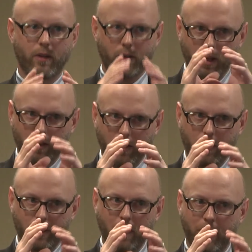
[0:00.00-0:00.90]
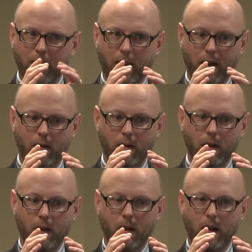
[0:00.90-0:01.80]
There's something there,
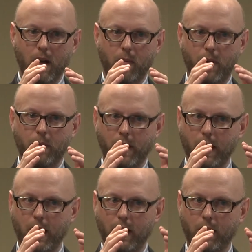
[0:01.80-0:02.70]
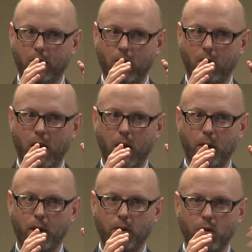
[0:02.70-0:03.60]

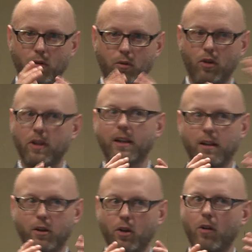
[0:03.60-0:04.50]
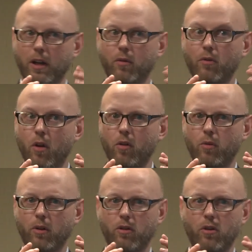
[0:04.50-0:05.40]
you just need an attorney who knows
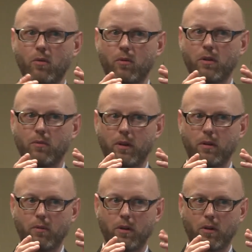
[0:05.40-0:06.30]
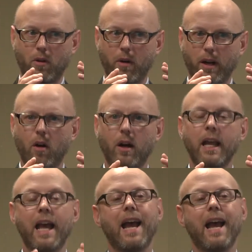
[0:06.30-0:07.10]
what's going on,